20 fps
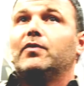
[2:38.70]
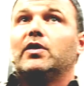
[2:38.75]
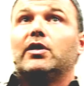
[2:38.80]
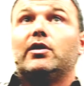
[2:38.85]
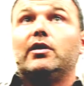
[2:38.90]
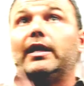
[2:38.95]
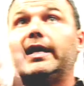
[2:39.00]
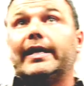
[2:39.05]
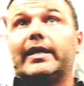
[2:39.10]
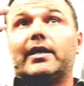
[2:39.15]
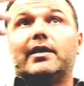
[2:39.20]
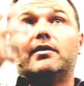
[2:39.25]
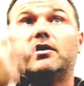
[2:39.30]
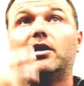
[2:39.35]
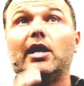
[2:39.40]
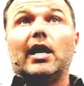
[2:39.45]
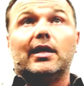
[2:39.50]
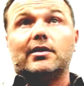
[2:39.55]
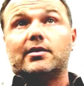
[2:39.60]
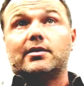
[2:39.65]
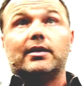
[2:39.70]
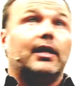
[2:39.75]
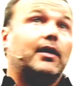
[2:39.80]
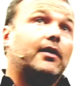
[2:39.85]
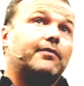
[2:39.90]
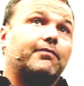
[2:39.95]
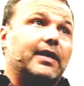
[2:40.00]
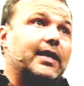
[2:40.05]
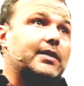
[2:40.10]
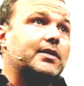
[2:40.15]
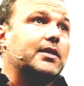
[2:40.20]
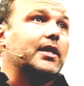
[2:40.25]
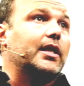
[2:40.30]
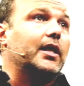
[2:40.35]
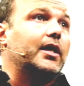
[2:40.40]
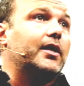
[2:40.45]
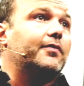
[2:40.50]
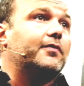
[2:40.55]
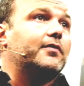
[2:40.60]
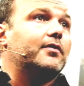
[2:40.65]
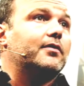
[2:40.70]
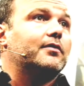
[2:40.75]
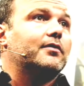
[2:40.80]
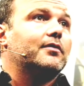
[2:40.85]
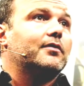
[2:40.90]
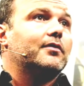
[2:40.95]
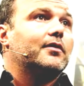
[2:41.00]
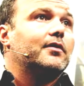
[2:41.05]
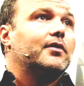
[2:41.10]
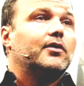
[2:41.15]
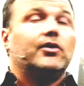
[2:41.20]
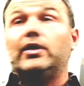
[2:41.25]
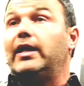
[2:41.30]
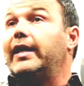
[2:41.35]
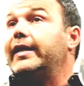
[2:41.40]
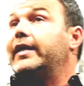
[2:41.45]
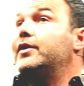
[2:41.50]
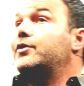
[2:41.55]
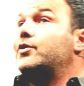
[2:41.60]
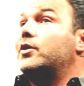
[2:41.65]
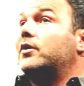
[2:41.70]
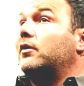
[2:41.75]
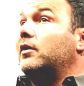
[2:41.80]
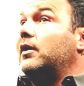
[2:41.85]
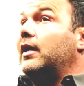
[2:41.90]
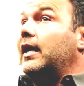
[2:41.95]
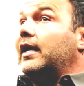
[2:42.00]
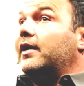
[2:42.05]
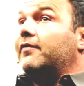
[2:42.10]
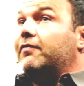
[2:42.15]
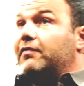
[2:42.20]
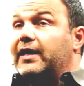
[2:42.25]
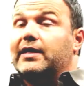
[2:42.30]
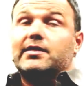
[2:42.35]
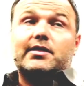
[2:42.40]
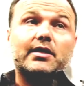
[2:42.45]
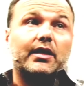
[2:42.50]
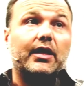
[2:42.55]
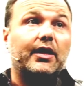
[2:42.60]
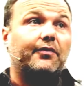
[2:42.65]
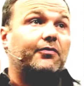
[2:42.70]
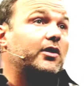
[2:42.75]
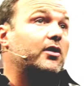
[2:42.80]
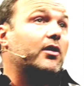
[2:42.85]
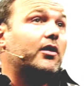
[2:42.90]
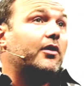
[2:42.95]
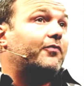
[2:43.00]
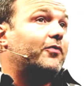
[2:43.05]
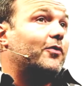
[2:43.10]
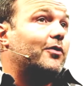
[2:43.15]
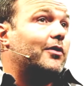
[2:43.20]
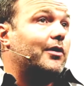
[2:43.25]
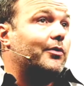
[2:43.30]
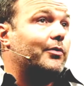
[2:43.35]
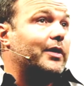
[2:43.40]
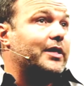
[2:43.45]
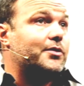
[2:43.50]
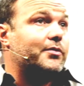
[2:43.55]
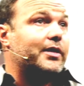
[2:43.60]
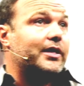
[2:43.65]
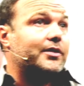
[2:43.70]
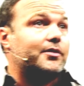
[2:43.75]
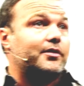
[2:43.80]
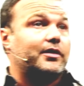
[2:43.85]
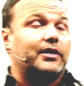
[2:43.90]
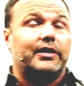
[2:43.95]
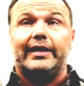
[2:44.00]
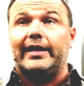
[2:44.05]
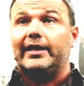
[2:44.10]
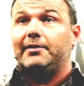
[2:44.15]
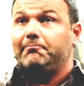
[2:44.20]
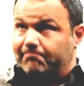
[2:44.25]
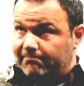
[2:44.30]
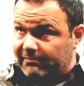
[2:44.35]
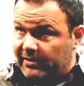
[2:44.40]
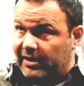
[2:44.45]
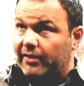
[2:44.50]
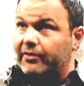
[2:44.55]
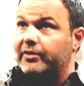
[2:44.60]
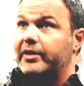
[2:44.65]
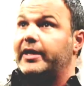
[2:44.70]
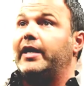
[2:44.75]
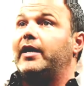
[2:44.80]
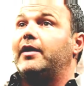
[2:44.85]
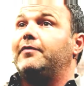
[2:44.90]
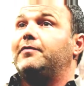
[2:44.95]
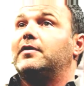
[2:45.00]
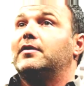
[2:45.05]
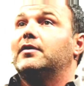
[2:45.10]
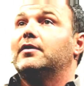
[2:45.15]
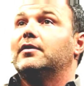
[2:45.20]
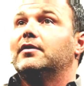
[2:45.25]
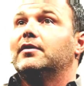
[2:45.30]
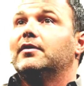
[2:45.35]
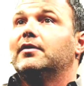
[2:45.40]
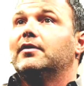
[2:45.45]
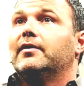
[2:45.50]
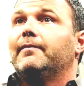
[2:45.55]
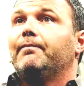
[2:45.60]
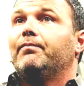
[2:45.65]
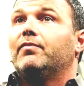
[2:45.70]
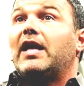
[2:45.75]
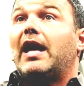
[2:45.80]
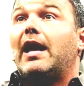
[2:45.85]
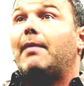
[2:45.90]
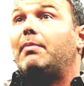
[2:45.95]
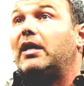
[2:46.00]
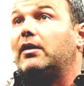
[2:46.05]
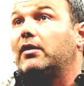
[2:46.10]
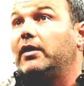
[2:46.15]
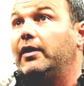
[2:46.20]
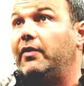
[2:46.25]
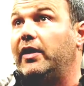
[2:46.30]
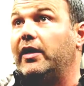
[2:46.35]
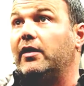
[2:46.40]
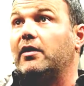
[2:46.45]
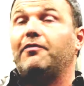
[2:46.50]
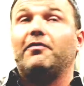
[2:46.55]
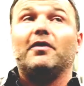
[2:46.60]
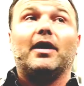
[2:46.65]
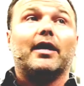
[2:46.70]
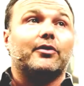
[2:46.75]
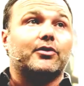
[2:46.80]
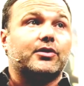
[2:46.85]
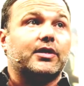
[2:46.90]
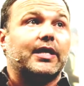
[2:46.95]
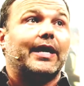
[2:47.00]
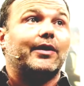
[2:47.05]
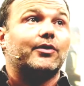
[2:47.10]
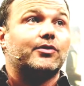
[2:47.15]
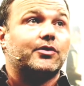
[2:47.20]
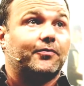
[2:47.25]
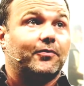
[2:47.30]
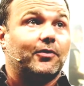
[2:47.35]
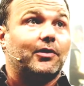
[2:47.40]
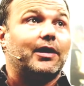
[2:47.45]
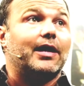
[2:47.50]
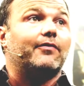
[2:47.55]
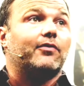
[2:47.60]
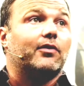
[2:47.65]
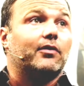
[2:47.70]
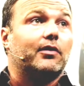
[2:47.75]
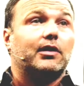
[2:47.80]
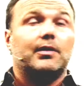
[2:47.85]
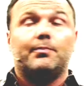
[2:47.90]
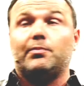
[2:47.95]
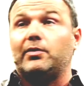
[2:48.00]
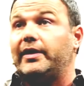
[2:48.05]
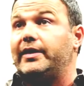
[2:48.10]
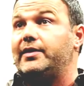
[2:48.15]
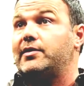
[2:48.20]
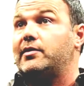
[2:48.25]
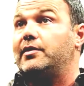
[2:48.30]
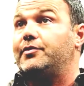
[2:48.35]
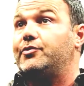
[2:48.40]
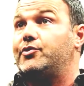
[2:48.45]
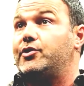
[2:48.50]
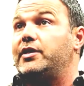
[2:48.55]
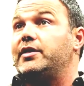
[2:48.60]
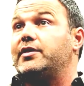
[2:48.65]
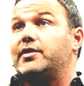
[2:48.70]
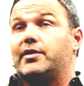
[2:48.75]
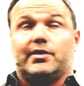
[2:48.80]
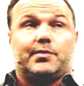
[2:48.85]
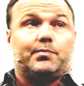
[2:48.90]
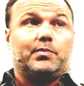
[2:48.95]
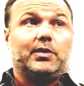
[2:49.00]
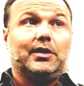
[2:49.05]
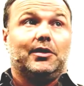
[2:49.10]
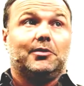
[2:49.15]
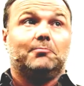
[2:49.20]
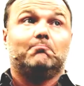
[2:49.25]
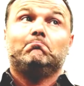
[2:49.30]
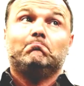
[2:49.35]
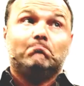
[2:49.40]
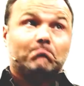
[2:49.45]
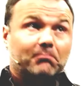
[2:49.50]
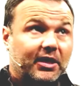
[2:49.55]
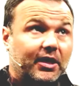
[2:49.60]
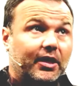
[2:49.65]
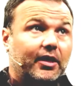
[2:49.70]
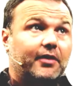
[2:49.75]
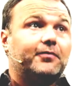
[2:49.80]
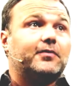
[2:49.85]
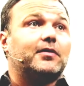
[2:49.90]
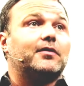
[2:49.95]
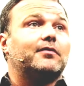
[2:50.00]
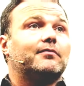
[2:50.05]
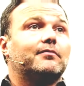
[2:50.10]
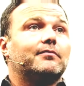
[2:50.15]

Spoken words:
You like God's love? That's a gift. You like eternal life? That's a gift. You looking forward to the resurrection of the dead? Another gift. How about living in the Father's house forever in the place that Jesus built? Gift.